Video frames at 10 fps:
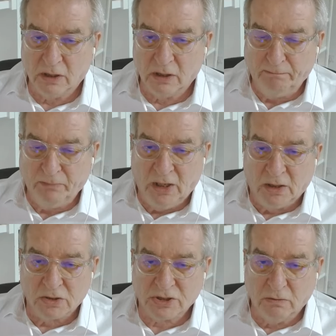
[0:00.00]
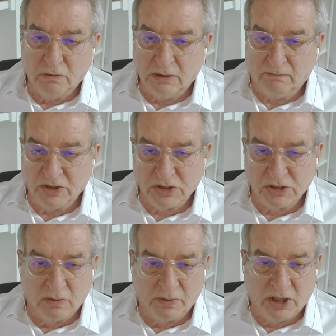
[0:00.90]
So this is the
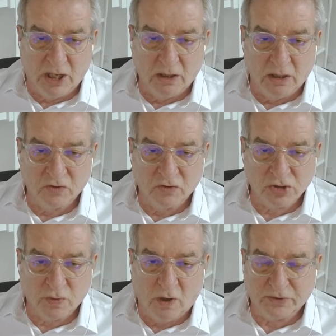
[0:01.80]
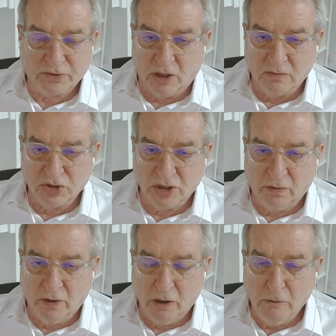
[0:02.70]
beginning of the swap, time 0.
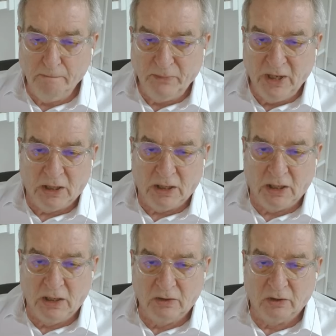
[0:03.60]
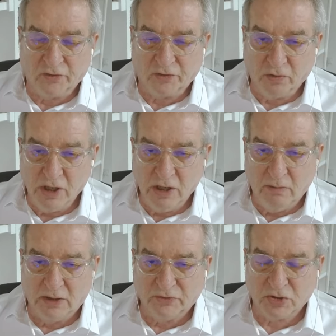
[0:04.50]
In 3 months'
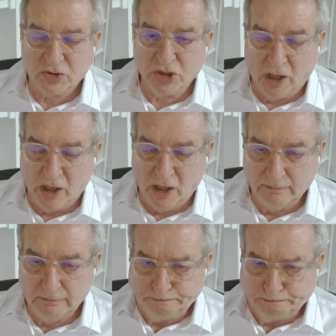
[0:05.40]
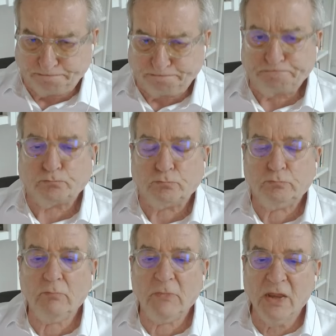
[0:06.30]
time,
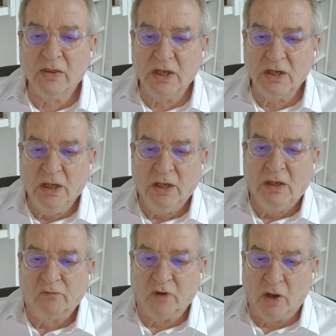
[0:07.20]
the floating